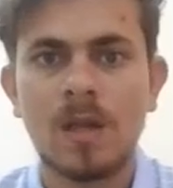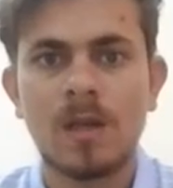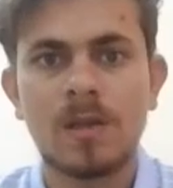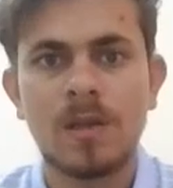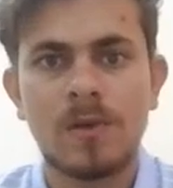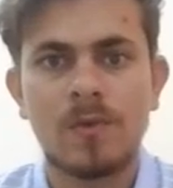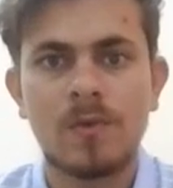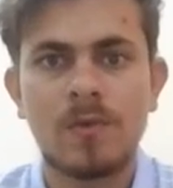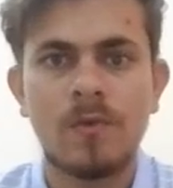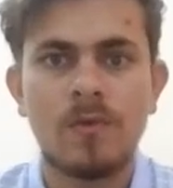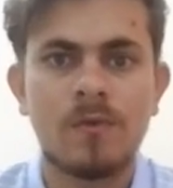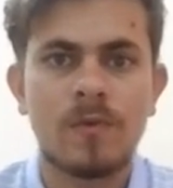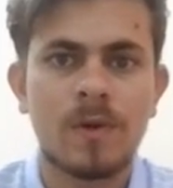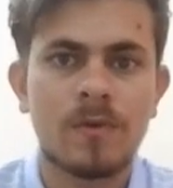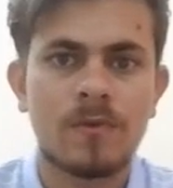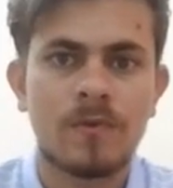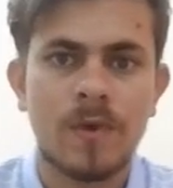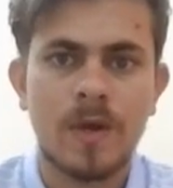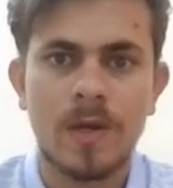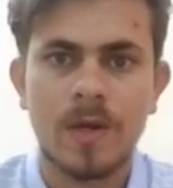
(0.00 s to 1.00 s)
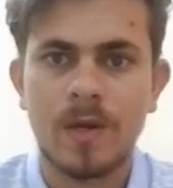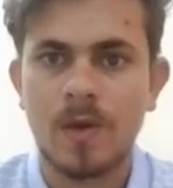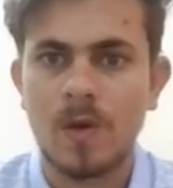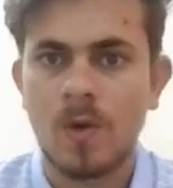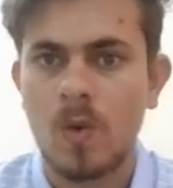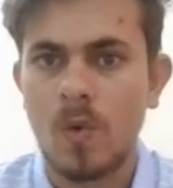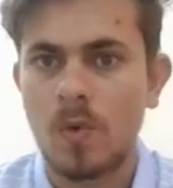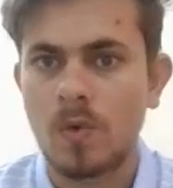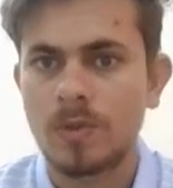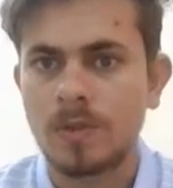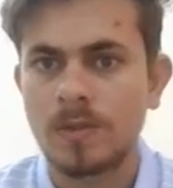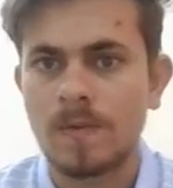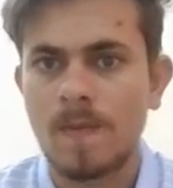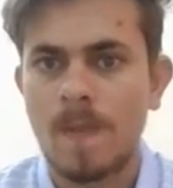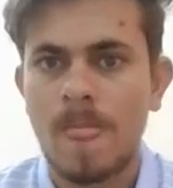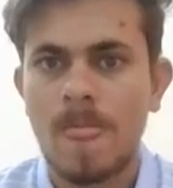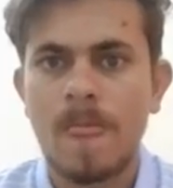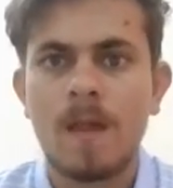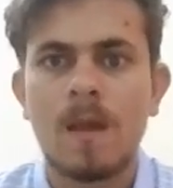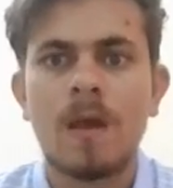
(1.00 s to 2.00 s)
The two were very close,
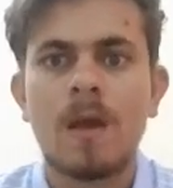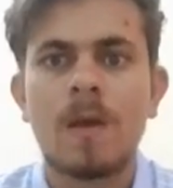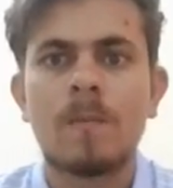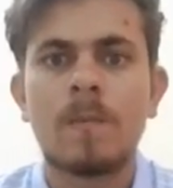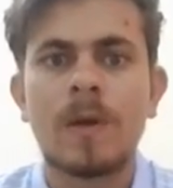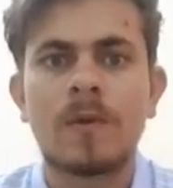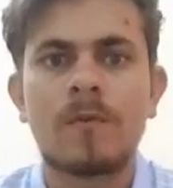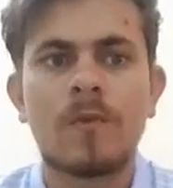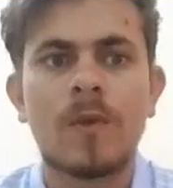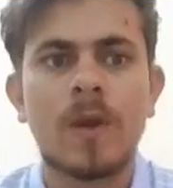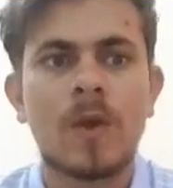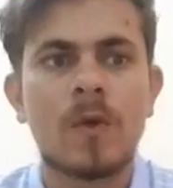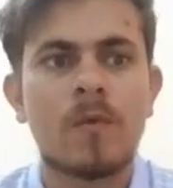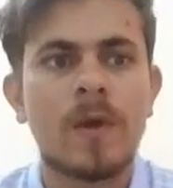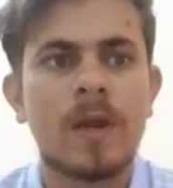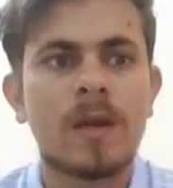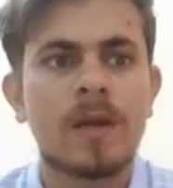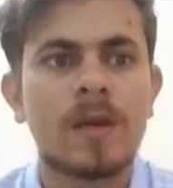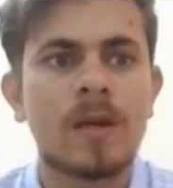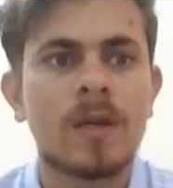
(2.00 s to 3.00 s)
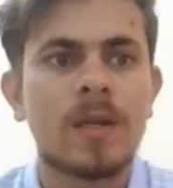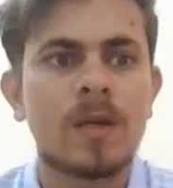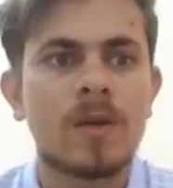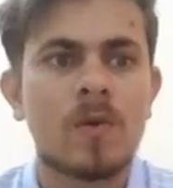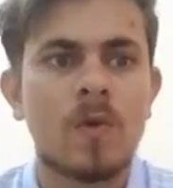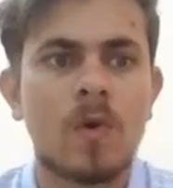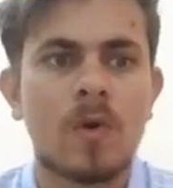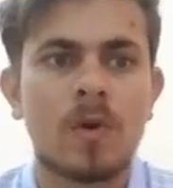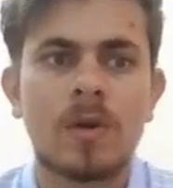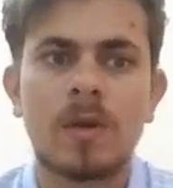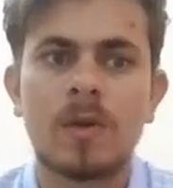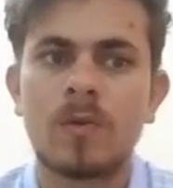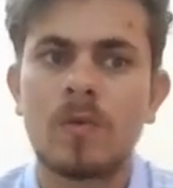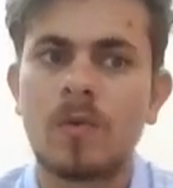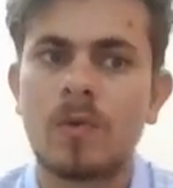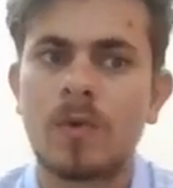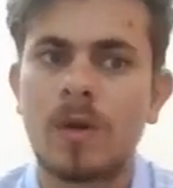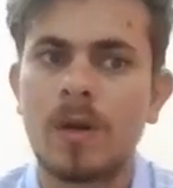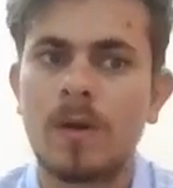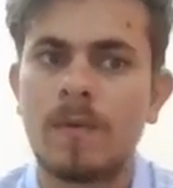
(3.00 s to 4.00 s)
but frequently got
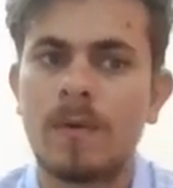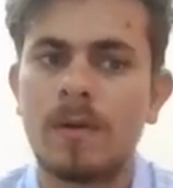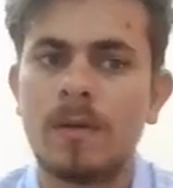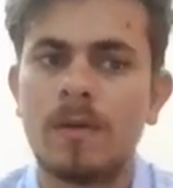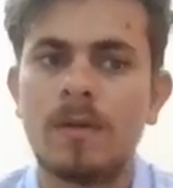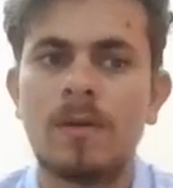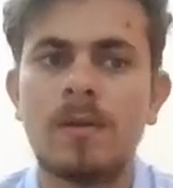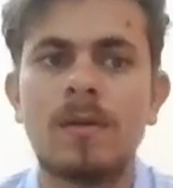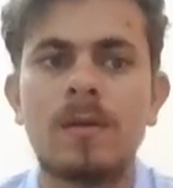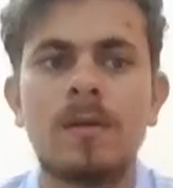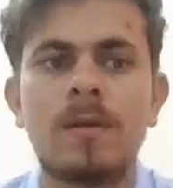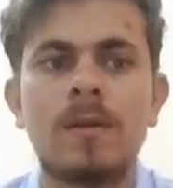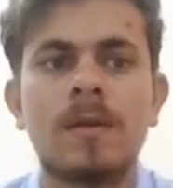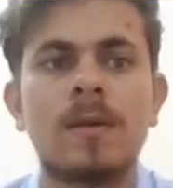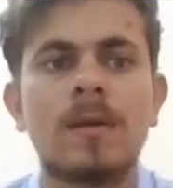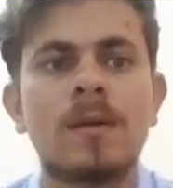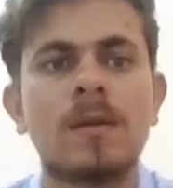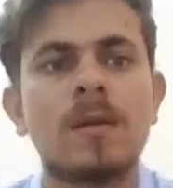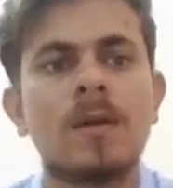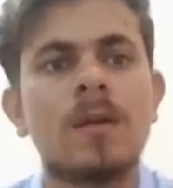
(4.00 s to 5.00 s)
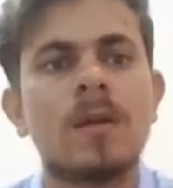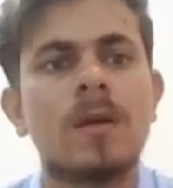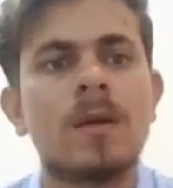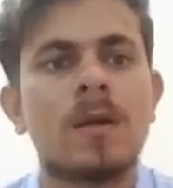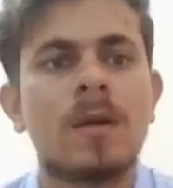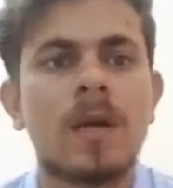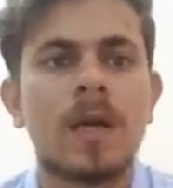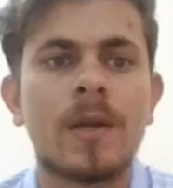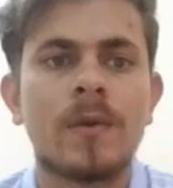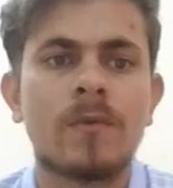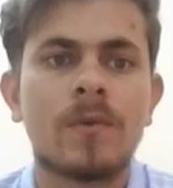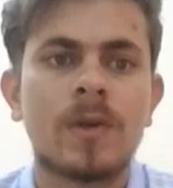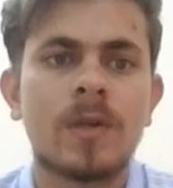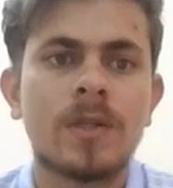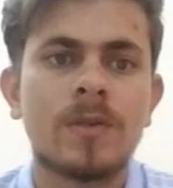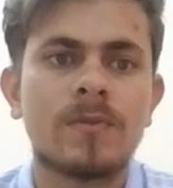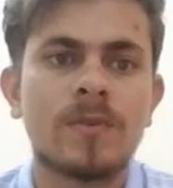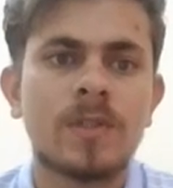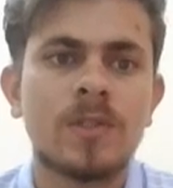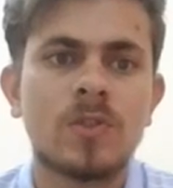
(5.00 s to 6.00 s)
into trouble and were
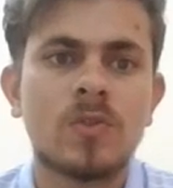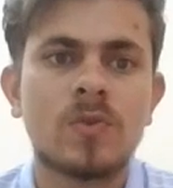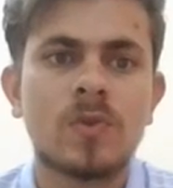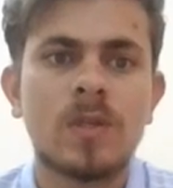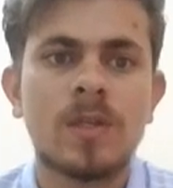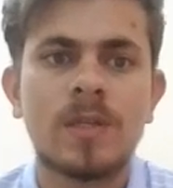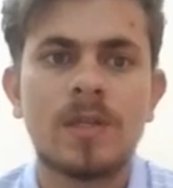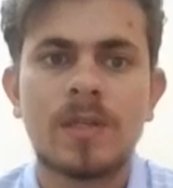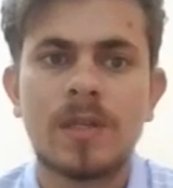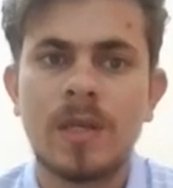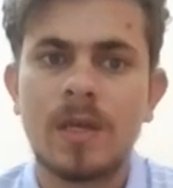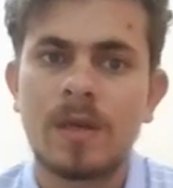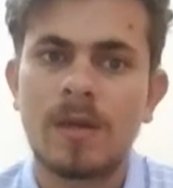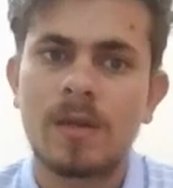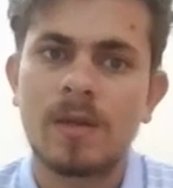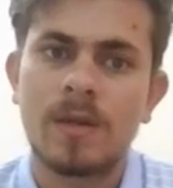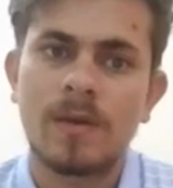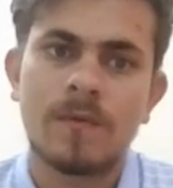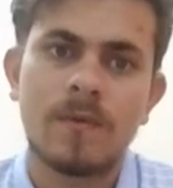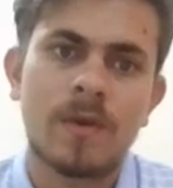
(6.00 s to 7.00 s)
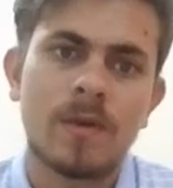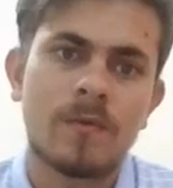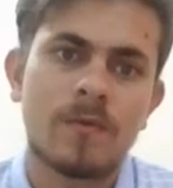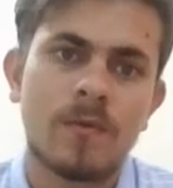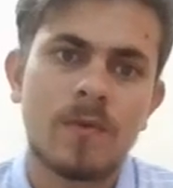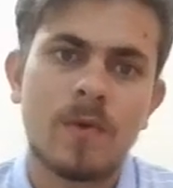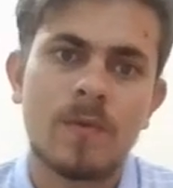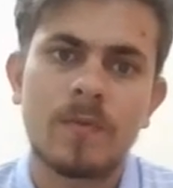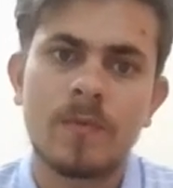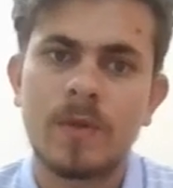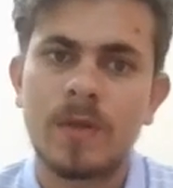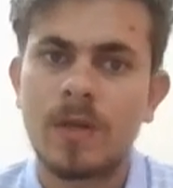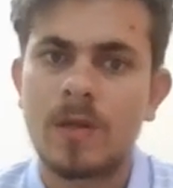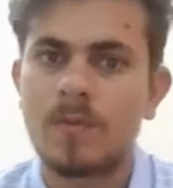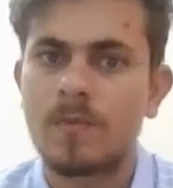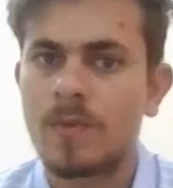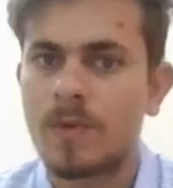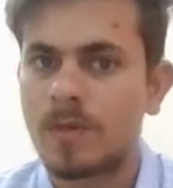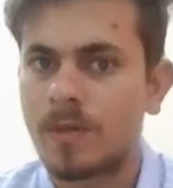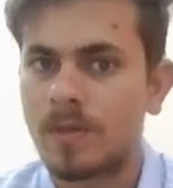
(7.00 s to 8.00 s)
eventually taken away from
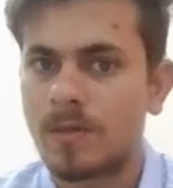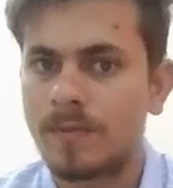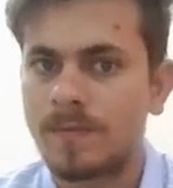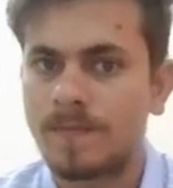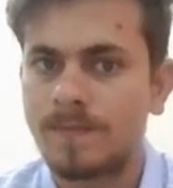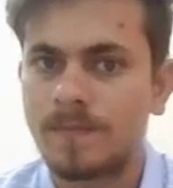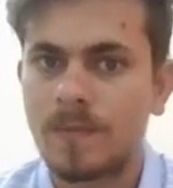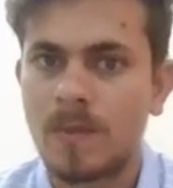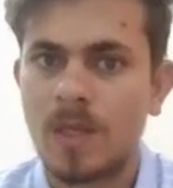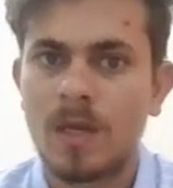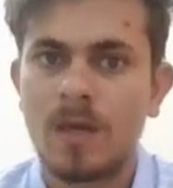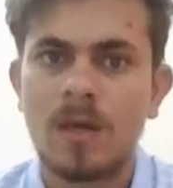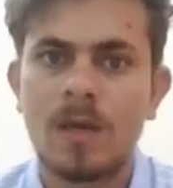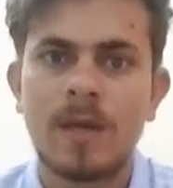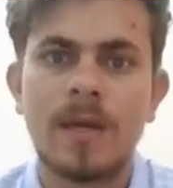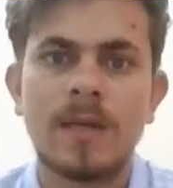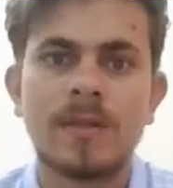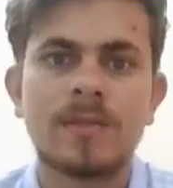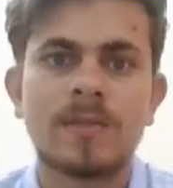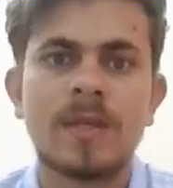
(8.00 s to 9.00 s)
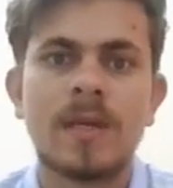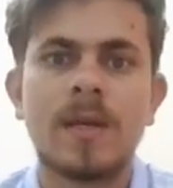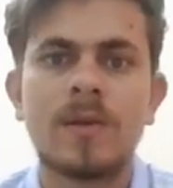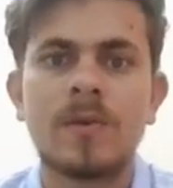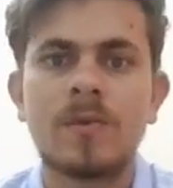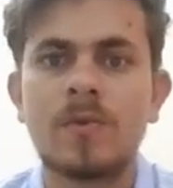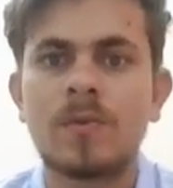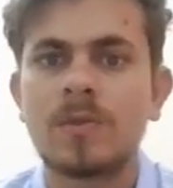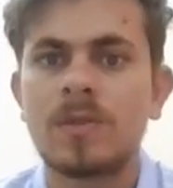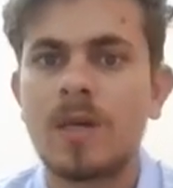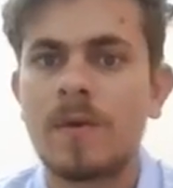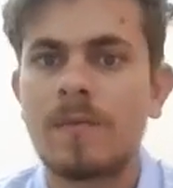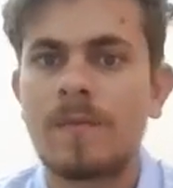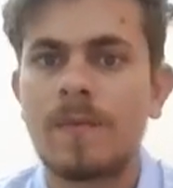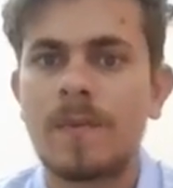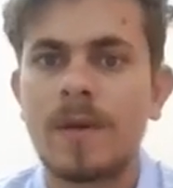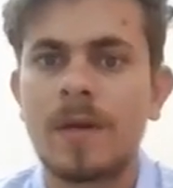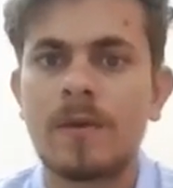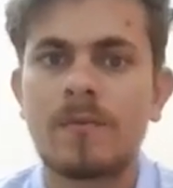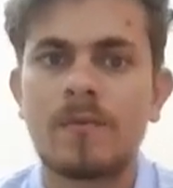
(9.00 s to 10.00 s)
their mother and sent to
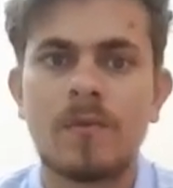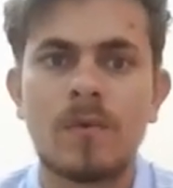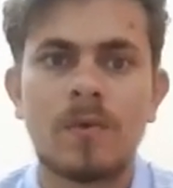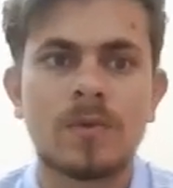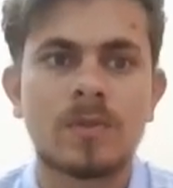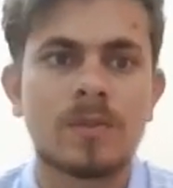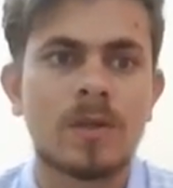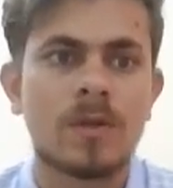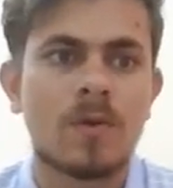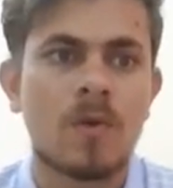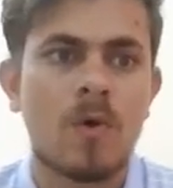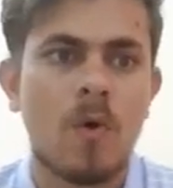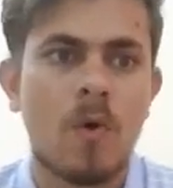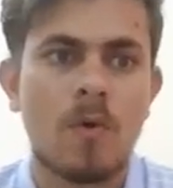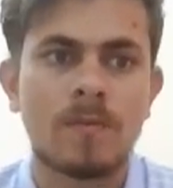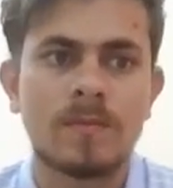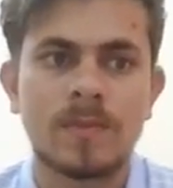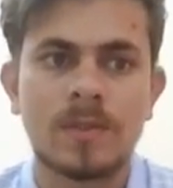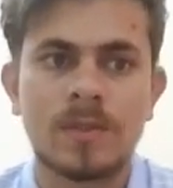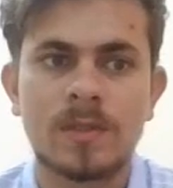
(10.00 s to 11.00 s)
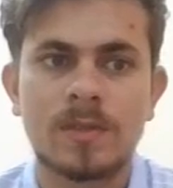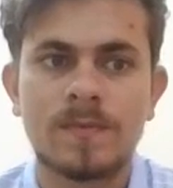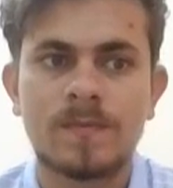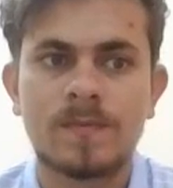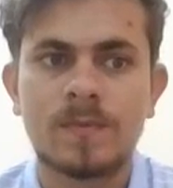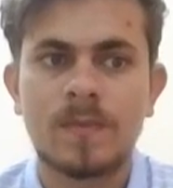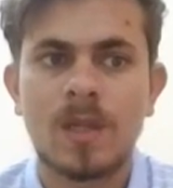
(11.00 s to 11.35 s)
separate foster homes.